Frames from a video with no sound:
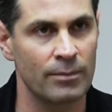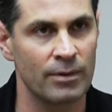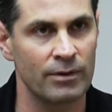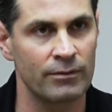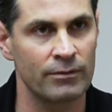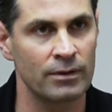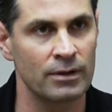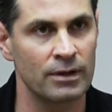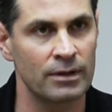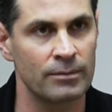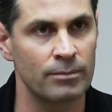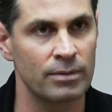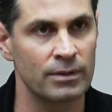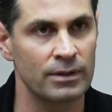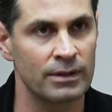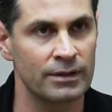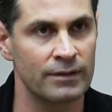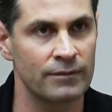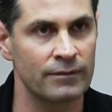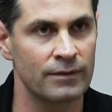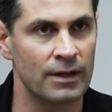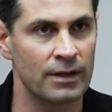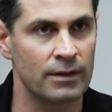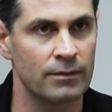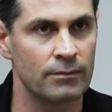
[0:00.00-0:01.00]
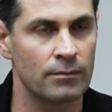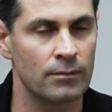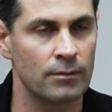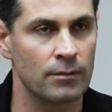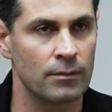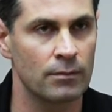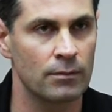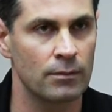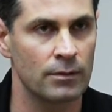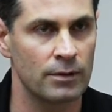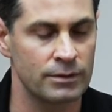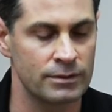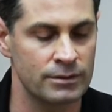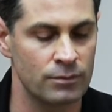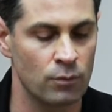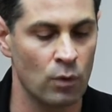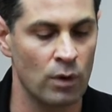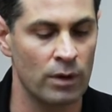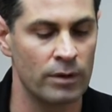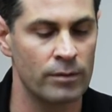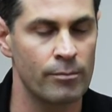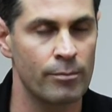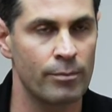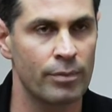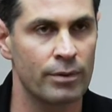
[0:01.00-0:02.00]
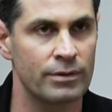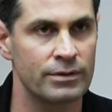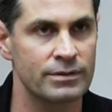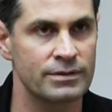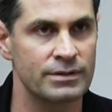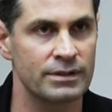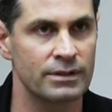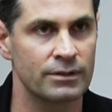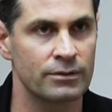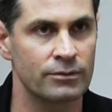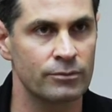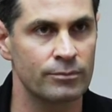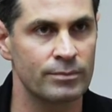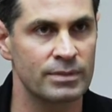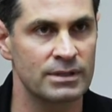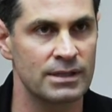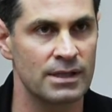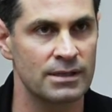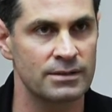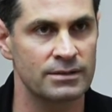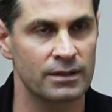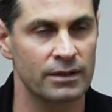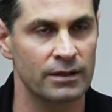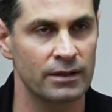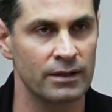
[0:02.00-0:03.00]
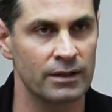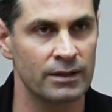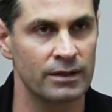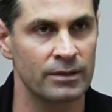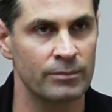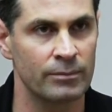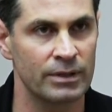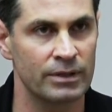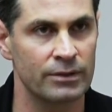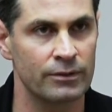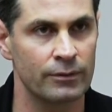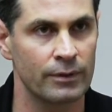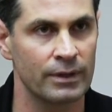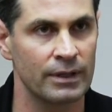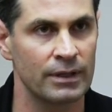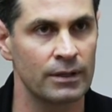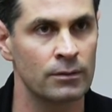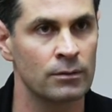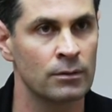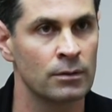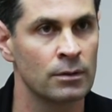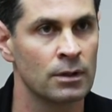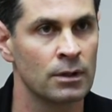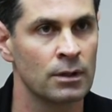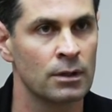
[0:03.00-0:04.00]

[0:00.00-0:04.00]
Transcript: I really believe that there's one person who possessed the gun in between